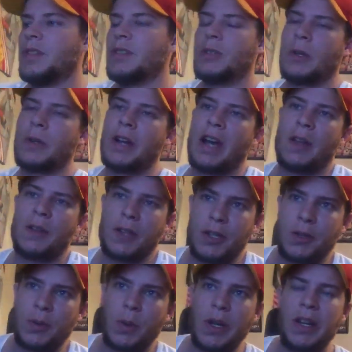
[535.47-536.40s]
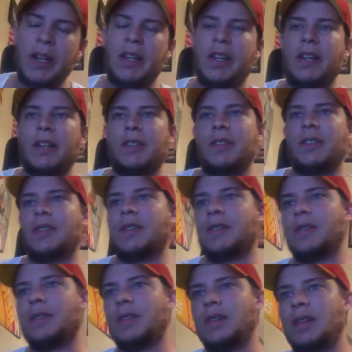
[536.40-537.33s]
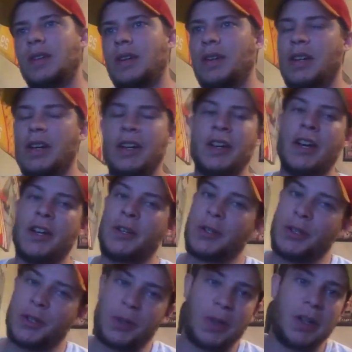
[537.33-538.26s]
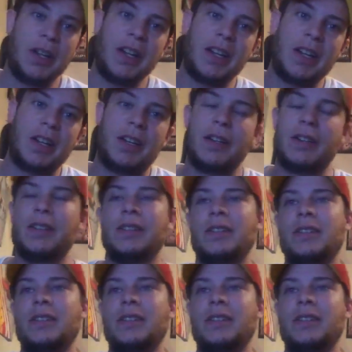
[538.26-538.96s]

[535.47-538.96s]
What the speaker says: So now this week it's another streak.